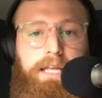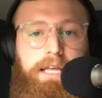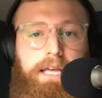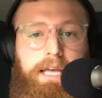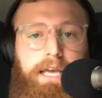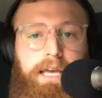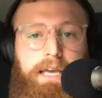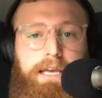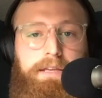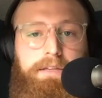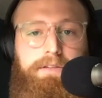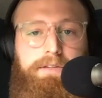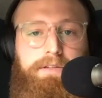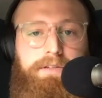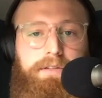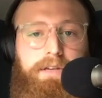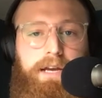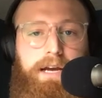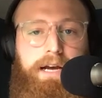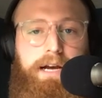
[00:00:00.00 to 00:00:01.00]

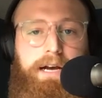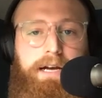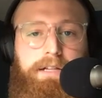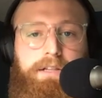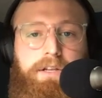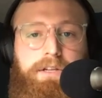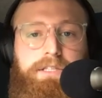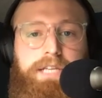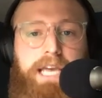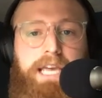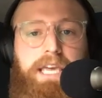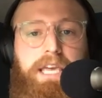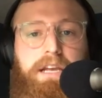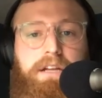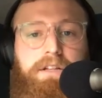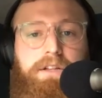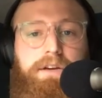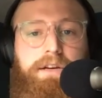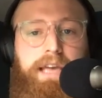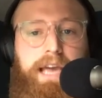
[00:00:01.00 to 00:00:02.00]
is taking
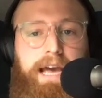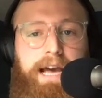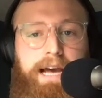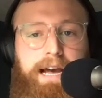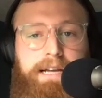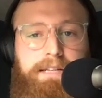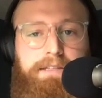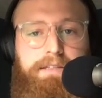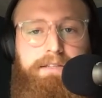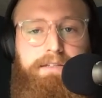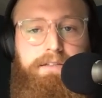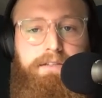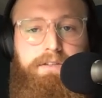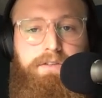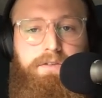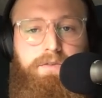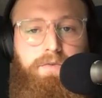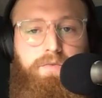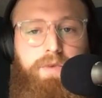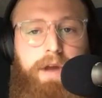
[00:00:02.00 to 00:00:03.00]
a look at
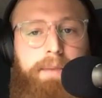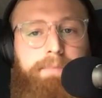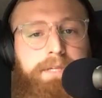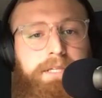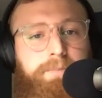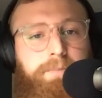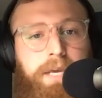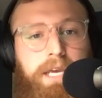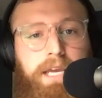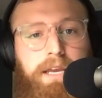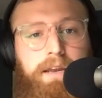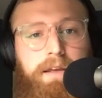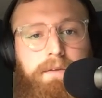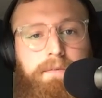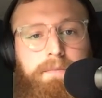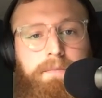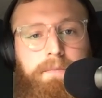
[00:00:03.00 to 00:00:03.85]
rep speed.